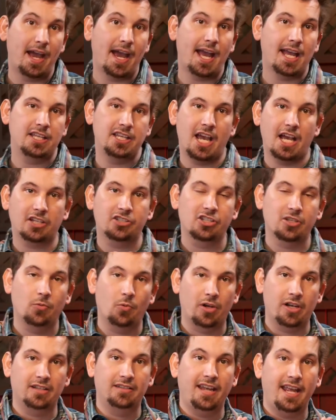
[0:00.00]
that and you actually
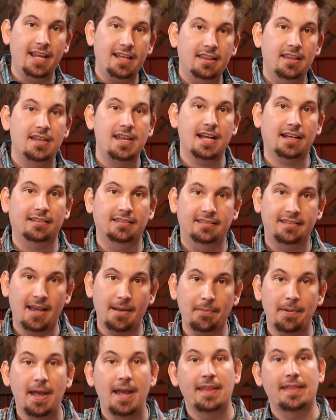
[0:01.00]
want to take the next
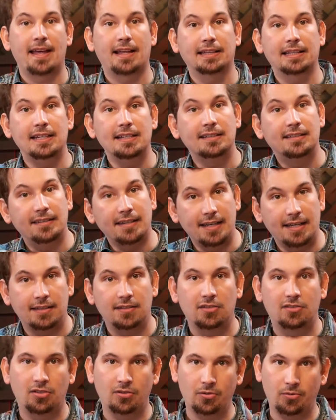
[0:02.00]
step that leads
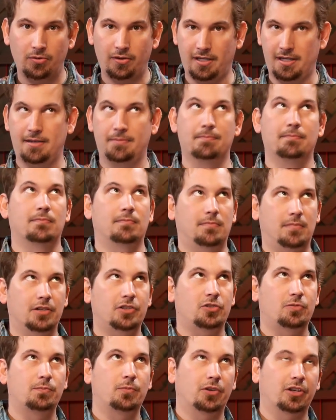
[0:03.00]
into the
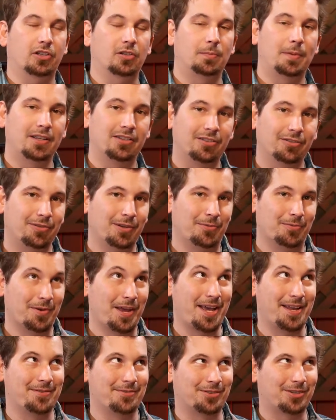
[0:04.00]
much more expensive
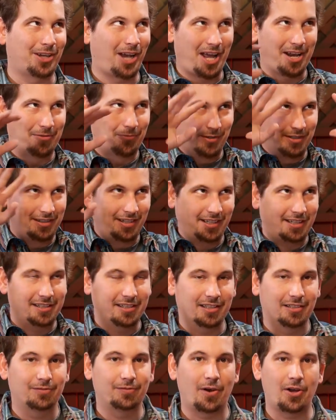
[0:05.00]
and kind of
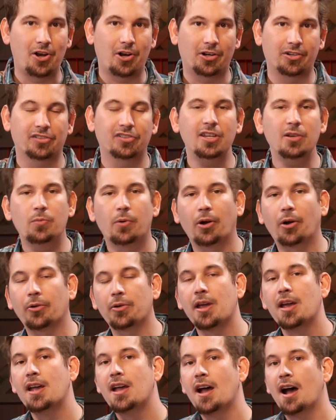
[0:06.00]
ridiculous fun RC
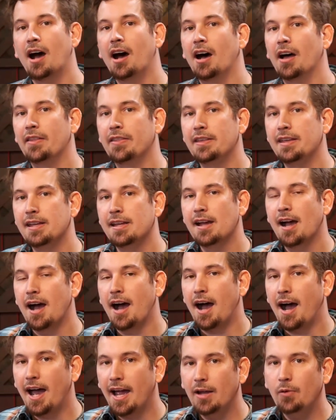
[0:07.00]
world, the
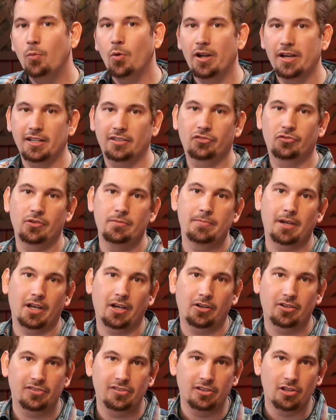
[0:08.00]
Eye One Xtreme by
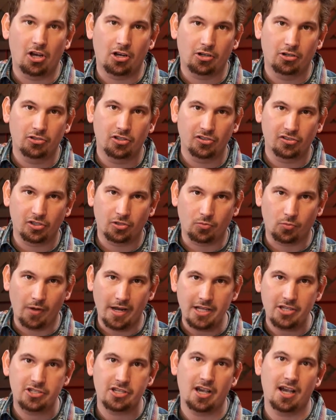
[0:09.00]
RC Logger does a
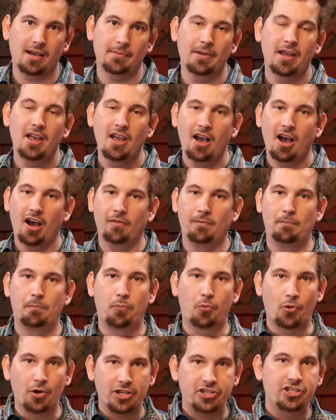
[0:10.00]
great job of
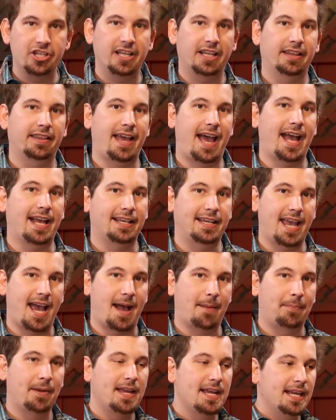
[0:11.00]
bridging that
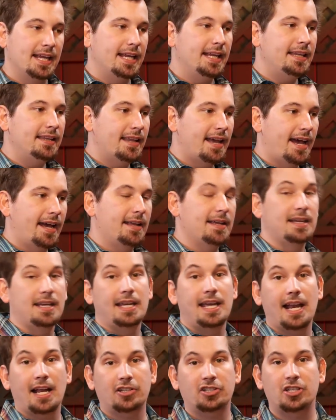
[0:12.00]
gap, in that
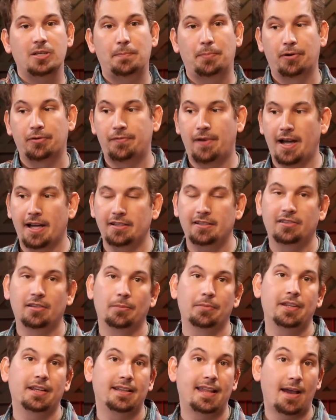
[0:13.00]
it actually provides
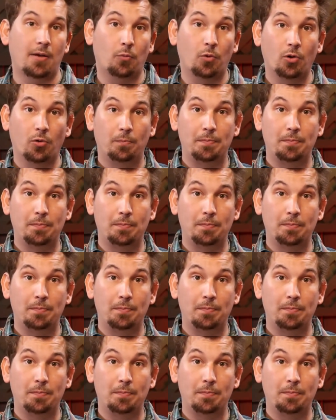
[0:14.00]
something that